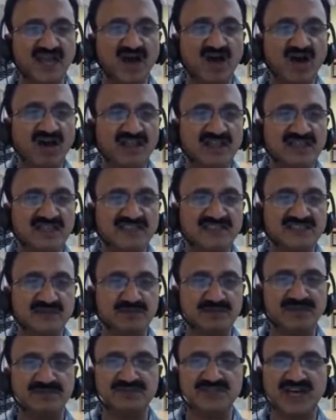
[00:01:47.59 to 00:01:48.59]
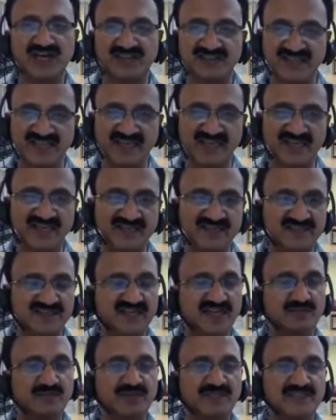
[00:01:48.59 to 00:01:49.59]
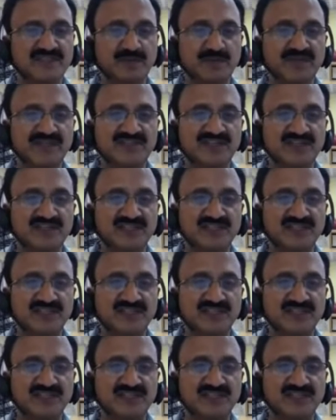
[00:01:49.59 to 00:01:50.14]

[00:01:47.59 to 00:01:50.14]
All these symptoms are there. That means the patient